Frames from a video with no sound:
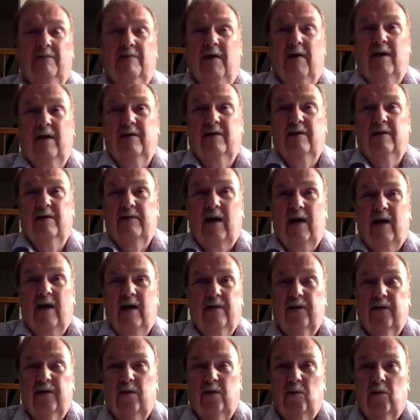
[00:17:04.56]
by the fact
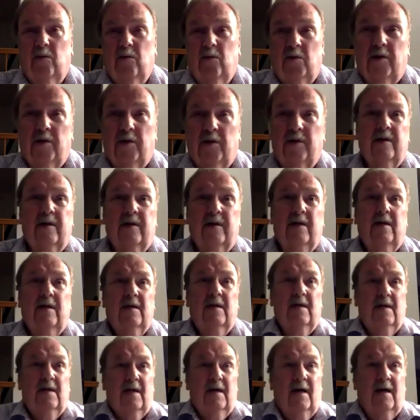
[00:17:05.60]
that the world
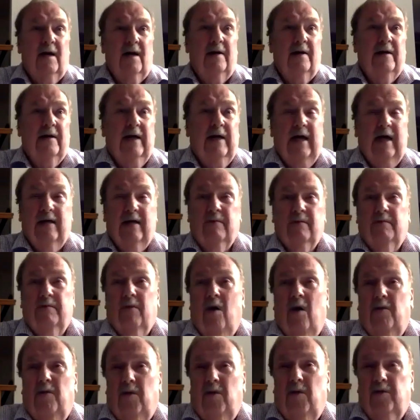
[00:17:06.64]
has
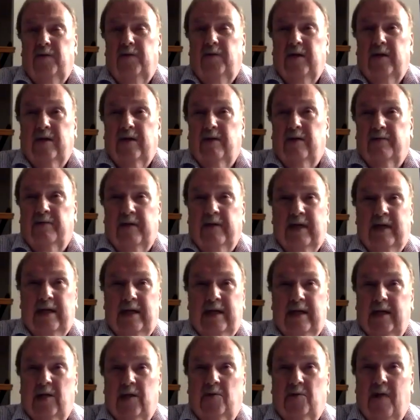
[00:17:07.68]
almost been
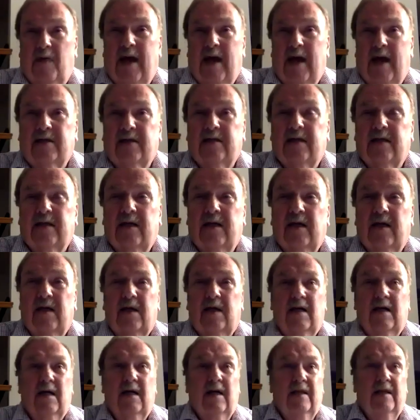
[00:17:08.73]
completely erased.
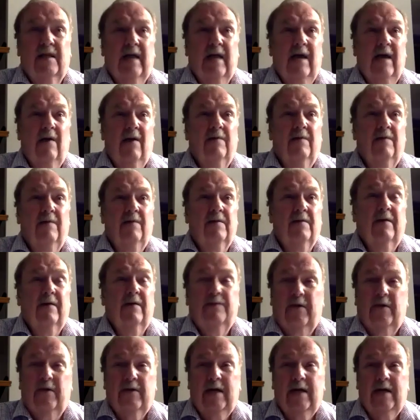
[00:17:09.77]
They are
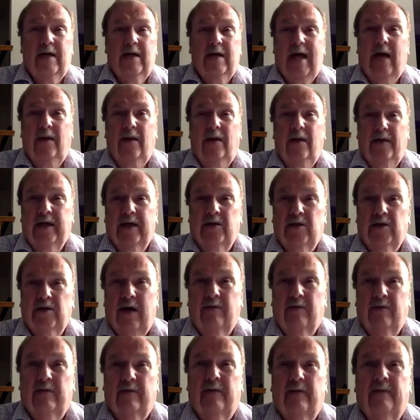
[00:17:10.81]
very healthy in
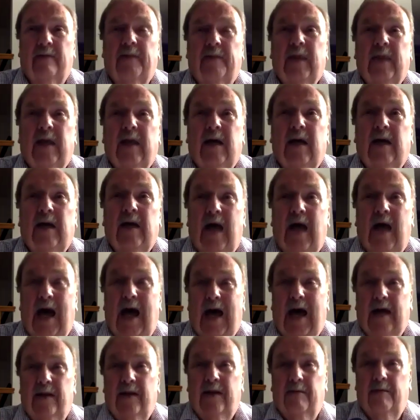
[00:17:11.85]
general.
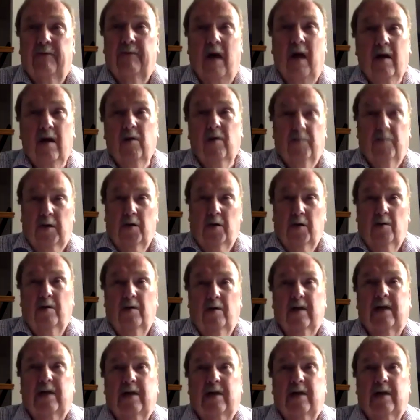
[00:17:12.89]
And the bugaboo